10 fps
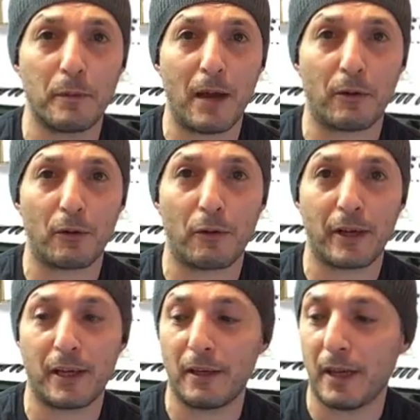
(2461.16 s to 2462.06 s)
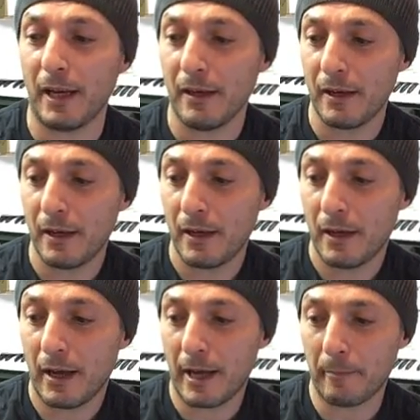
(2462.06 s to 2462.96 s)
power already in there,
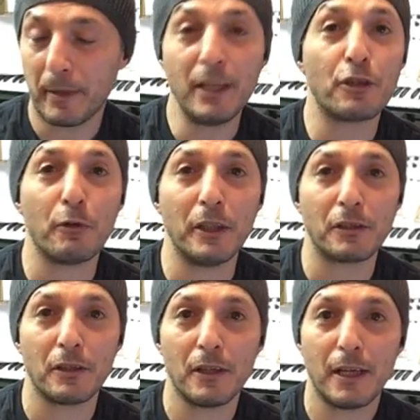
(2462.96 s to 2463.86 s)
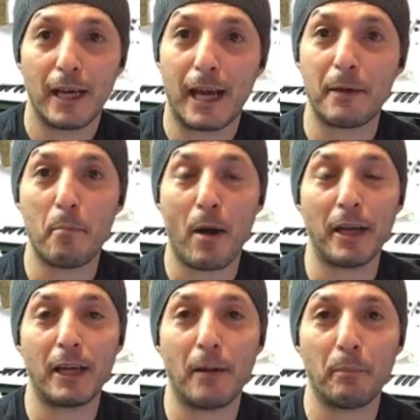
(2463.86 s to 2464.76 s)
into it, and
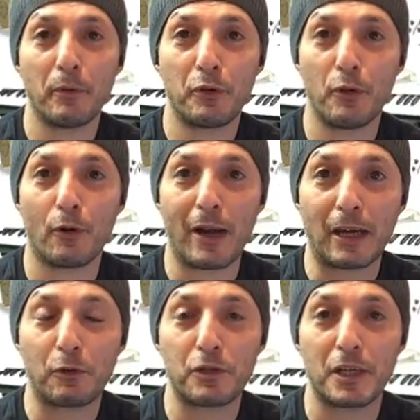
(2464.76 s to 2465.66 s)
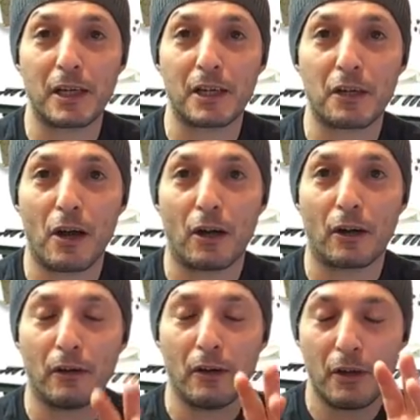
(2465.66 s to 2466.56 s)
mic up your acoustic
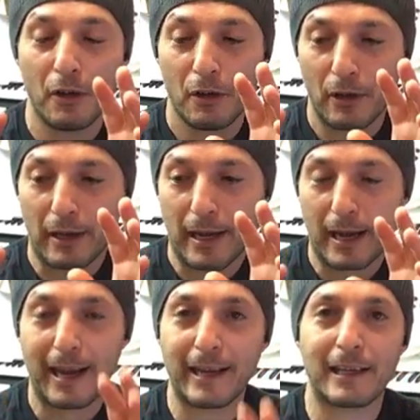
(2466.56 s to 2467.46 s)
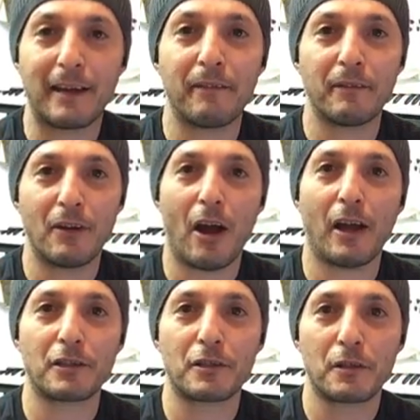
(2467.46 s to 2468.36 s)
guitar and give
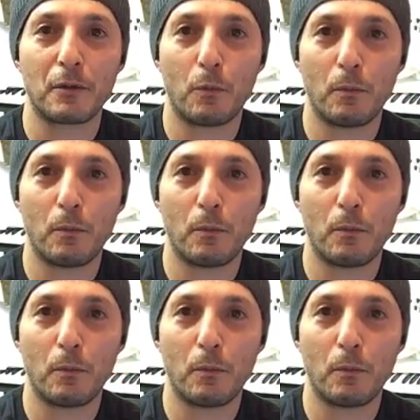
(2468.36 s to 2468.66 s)
nice